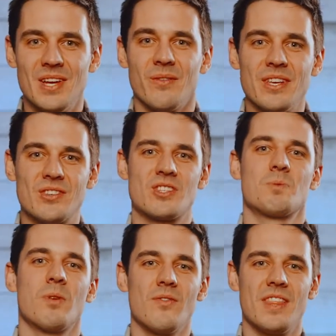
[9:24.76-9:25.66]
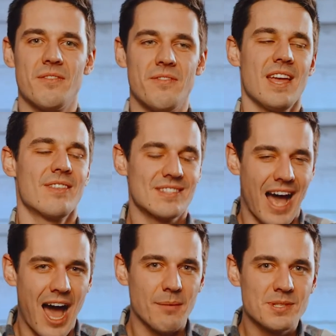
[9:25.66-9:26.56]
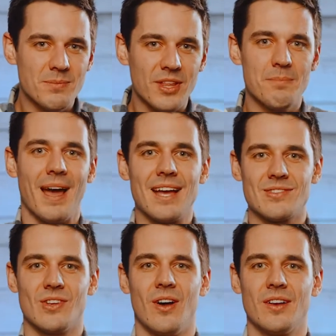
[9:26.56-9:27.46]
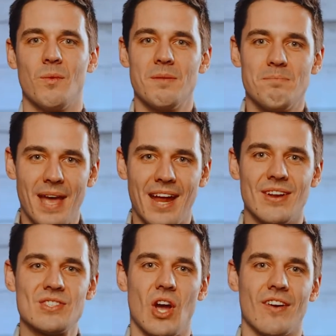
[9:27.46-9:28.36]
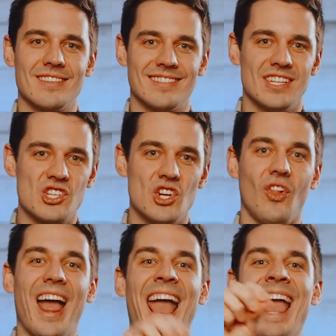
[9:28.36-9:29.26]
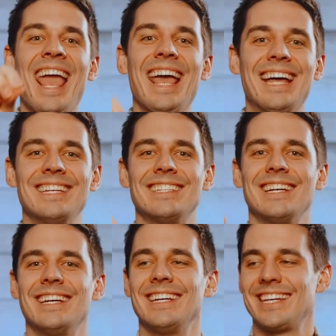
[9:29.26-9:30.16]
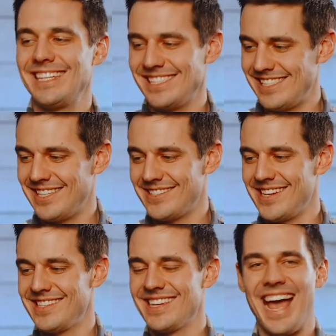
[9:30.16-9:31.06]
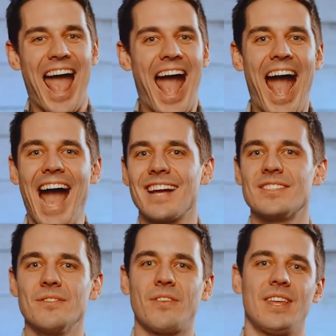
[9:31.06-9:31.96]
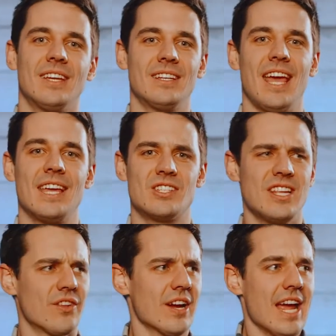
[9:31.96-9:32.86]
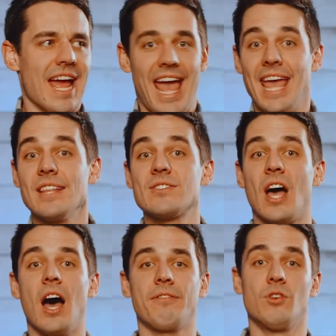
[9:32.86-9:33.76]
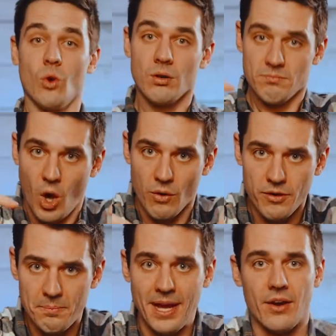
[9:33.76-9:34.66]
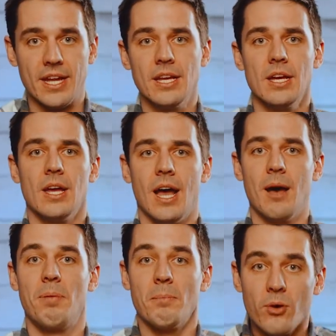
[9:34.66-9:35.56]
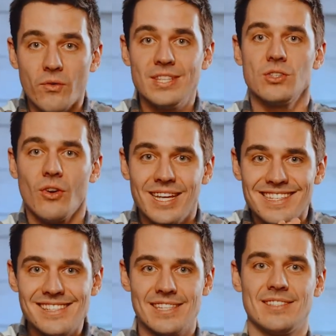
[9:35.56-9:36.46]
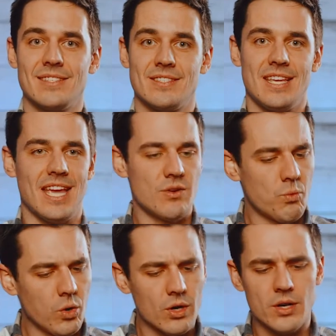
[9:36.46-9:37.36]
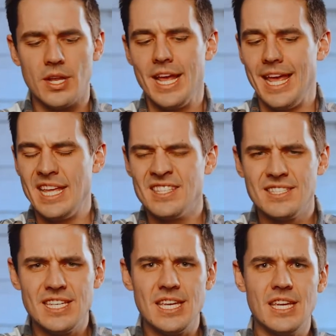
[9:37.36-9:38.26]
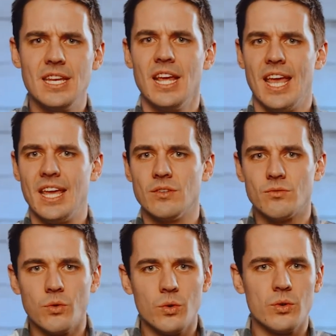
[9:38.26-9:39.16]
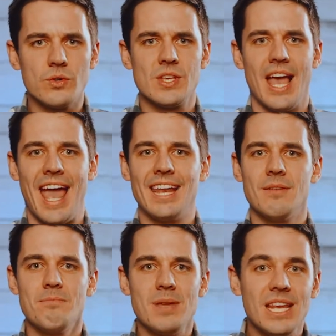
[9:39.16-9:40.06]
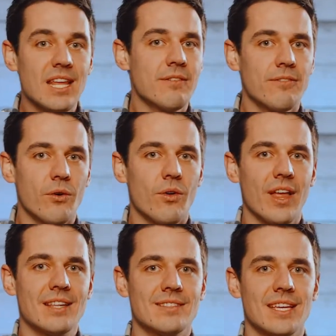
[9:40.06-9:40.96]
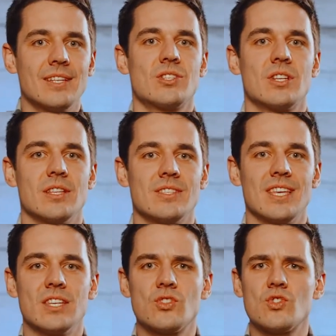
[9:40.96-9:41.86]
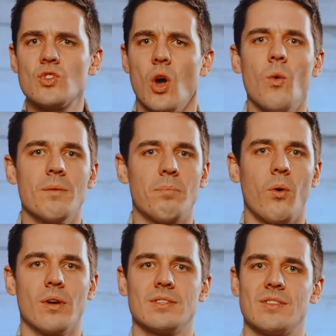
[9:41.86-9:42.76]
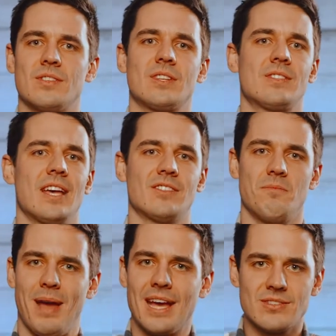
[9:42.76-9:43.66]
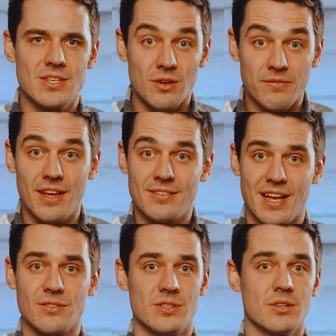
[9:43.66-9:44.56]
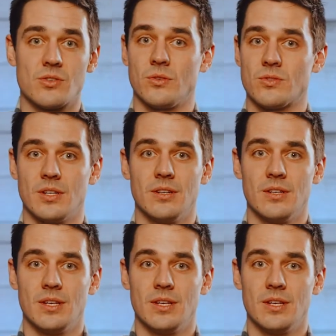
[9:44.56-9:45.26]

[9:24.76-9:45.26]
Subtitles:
Research has proven that faith is optimally passed on when parents are intentional and consistent, actively engaged, neither hands-off nor overbearing, but parental consistency in word, in deed, in rules, and in meaningful intentions is so important to the success of passing your faith down to your children.